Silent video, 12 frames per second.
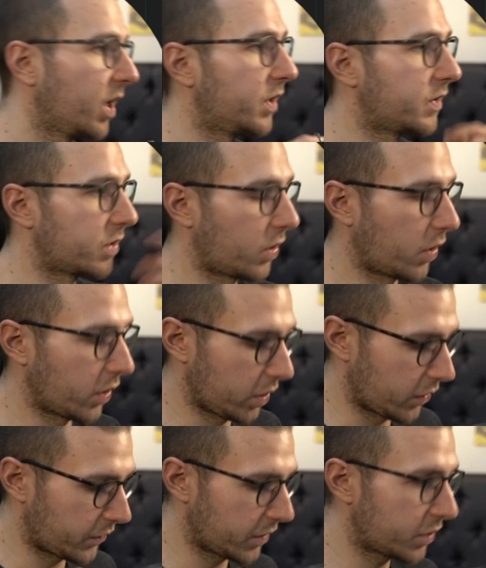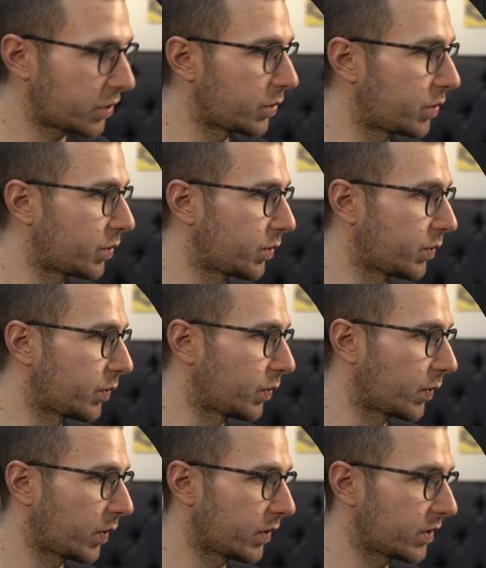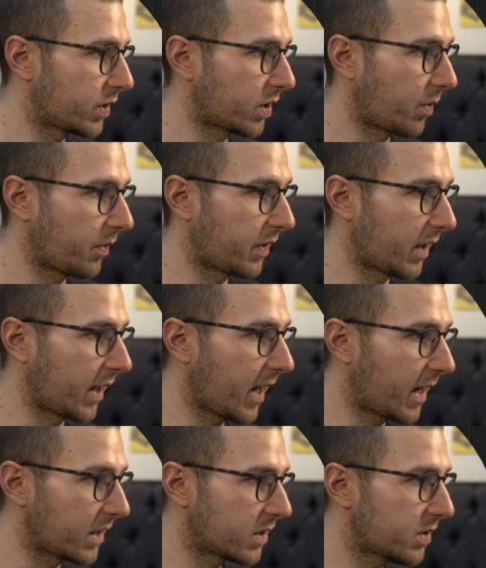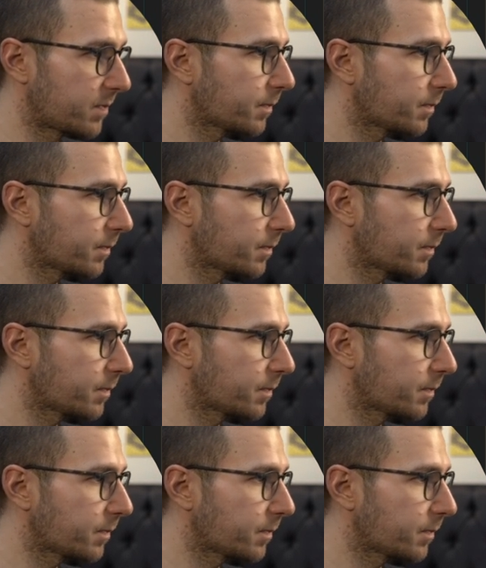So in order to do something else,